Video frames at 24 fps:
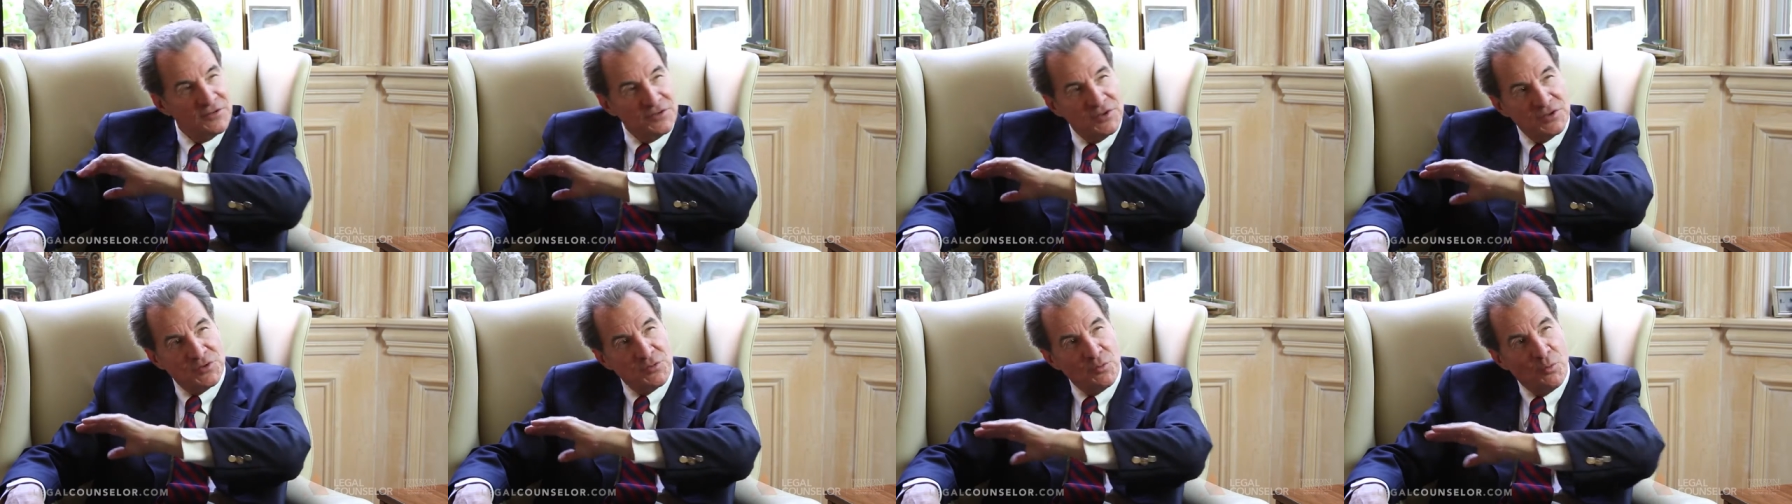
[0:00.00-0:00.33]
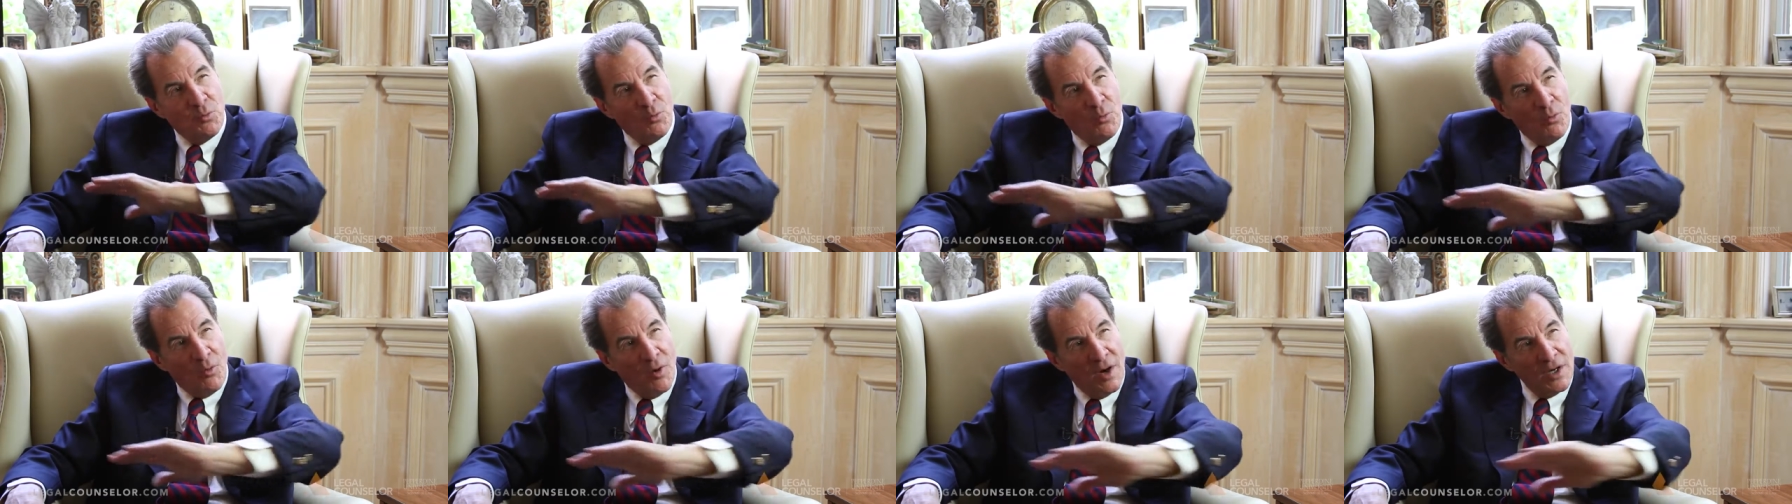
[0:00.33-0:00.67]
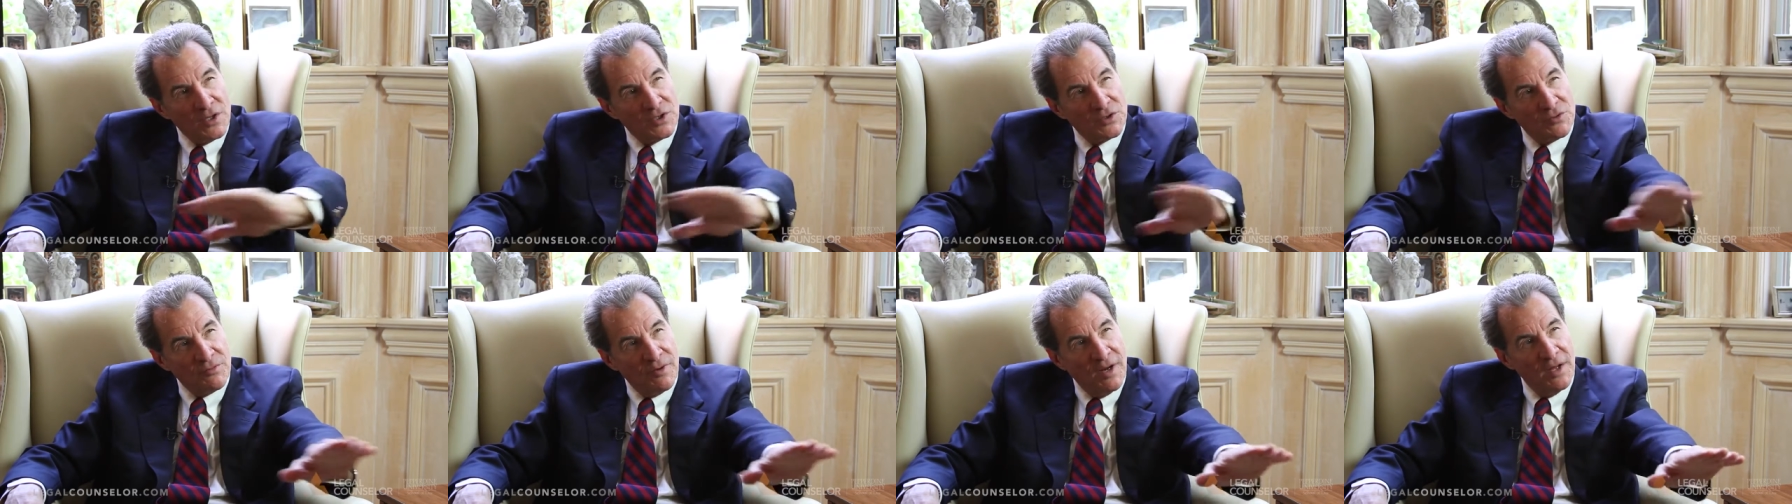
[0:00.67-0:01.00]
They'll just
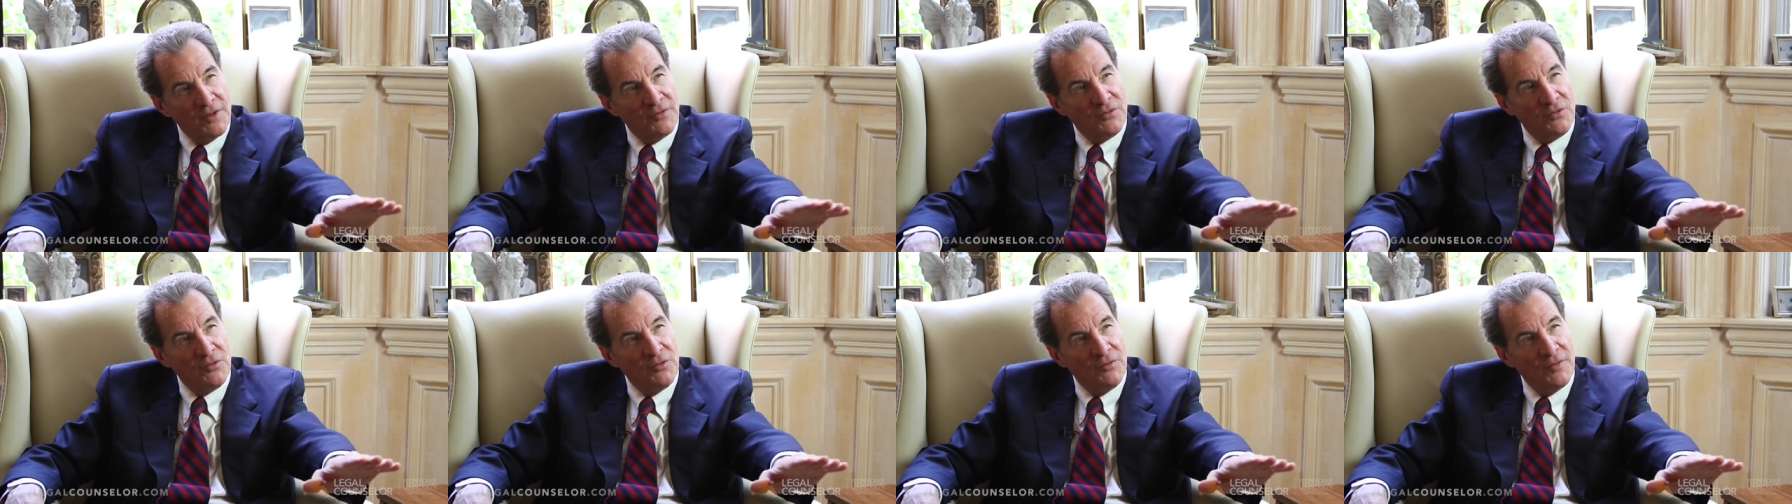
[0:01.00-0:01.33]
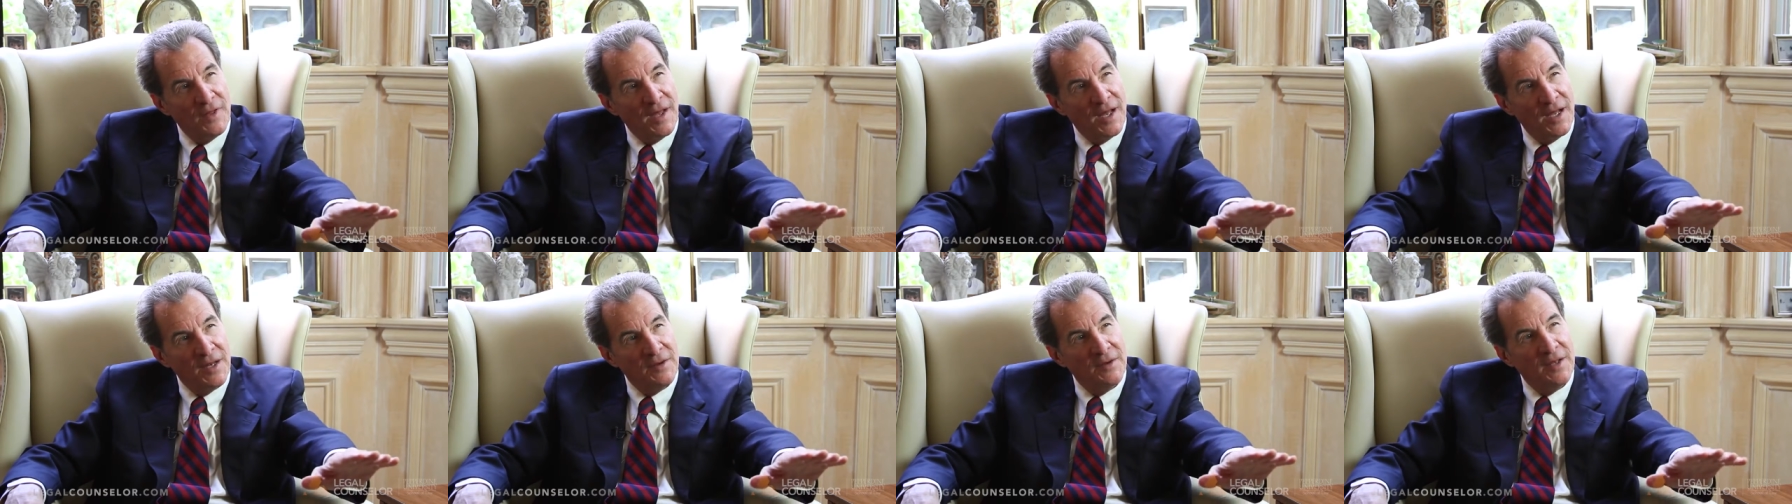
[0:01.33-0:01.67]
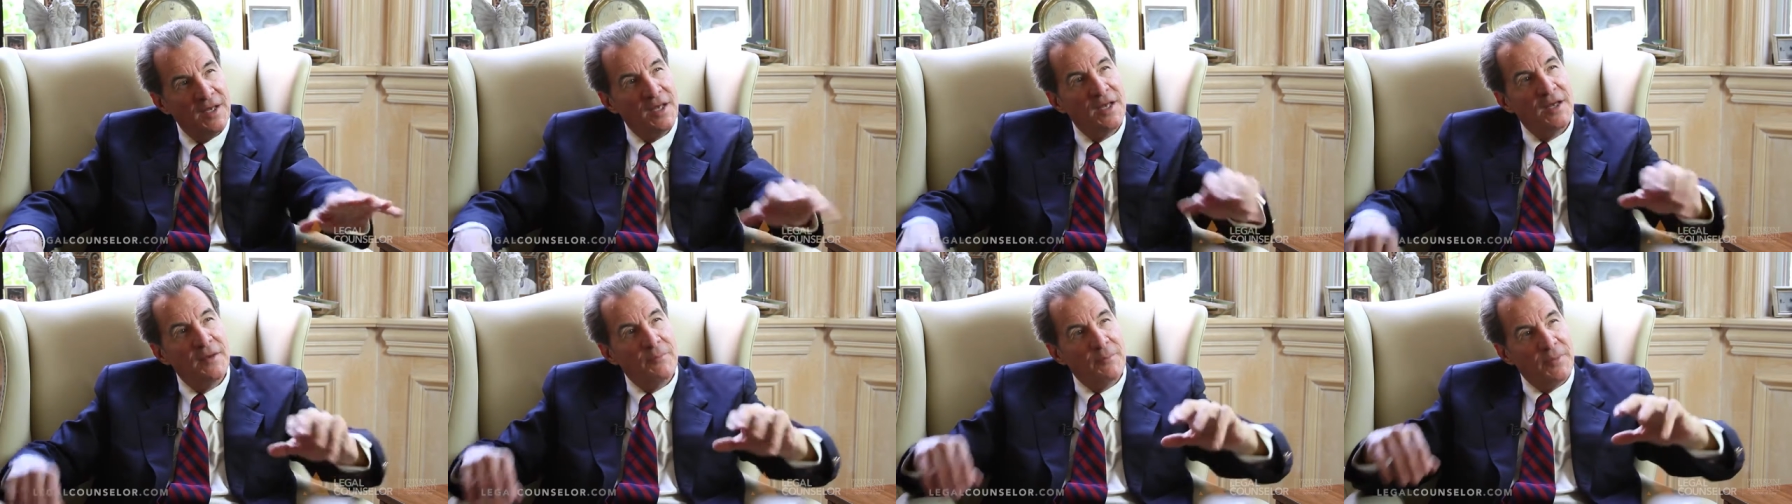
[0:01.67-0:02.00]
wash right through that